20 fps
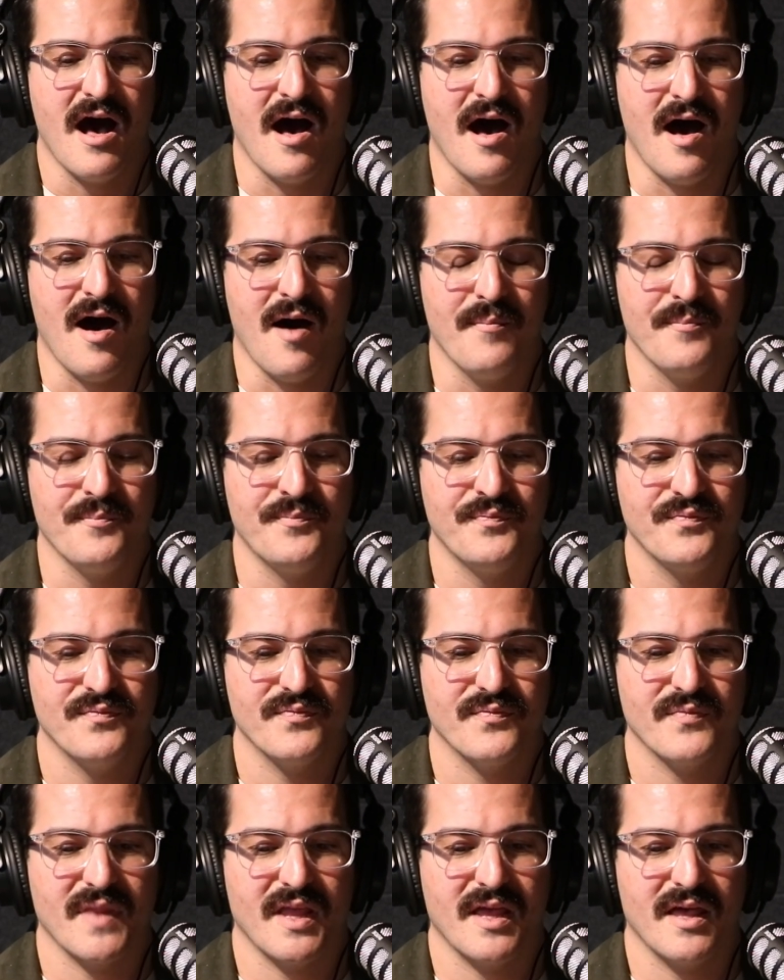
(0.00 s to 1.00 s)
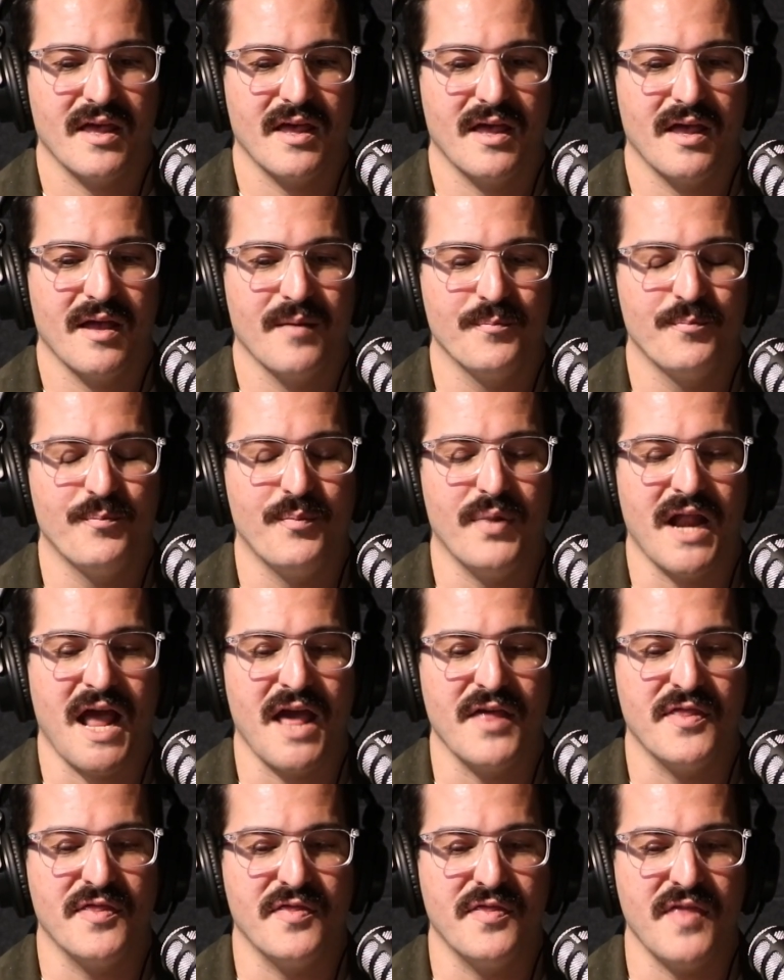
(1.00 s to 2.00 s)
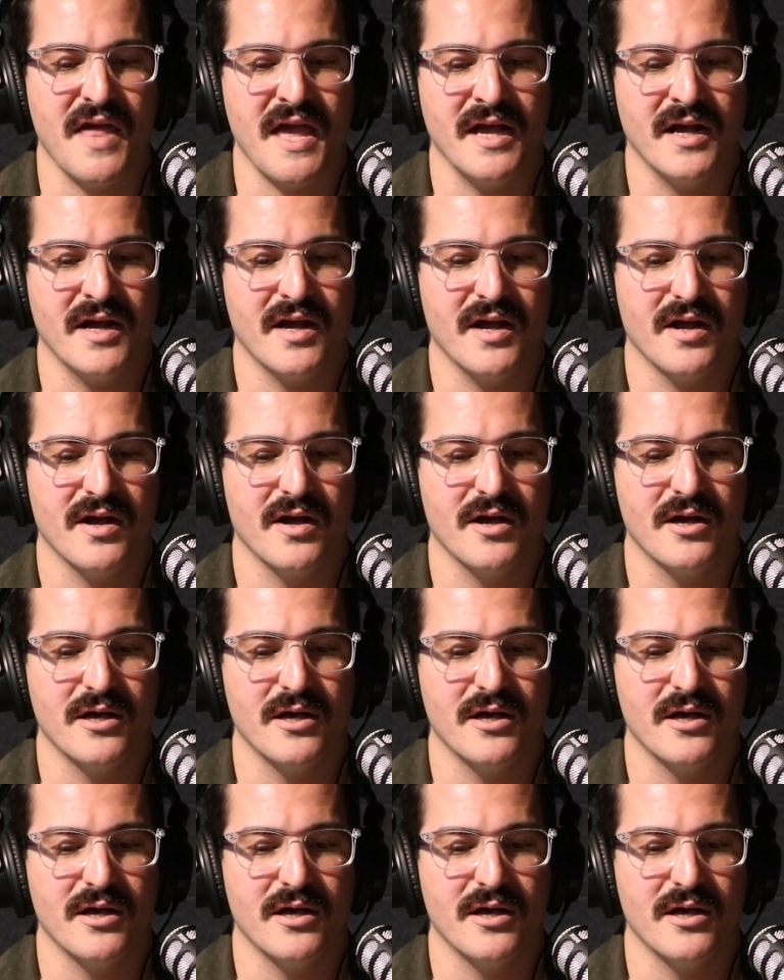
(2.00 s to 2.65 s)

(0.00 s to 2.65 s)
But I think